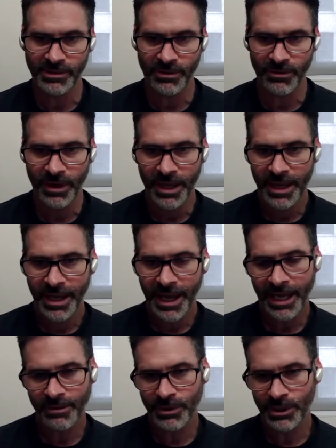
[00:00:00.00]
So,
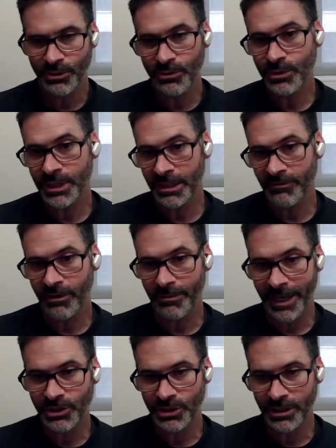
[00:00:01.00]
how do we use
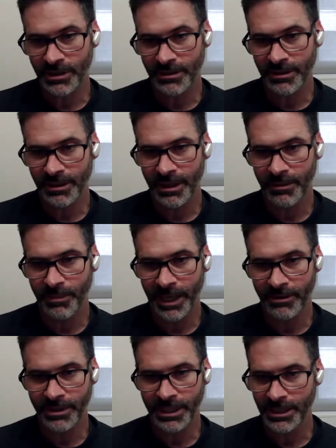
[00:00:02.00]
information
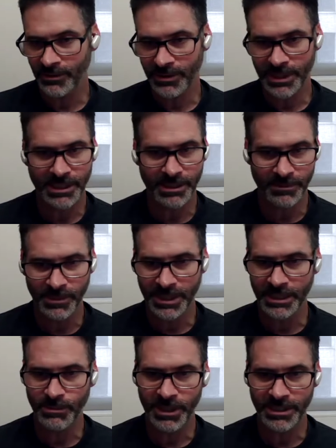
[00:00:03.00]
about ecosystems
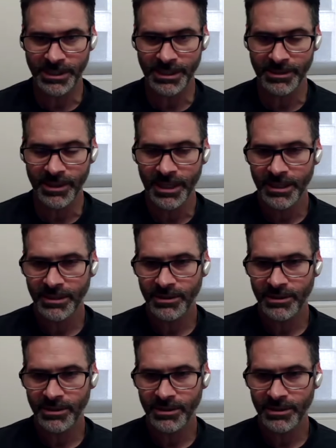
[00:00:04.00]
and species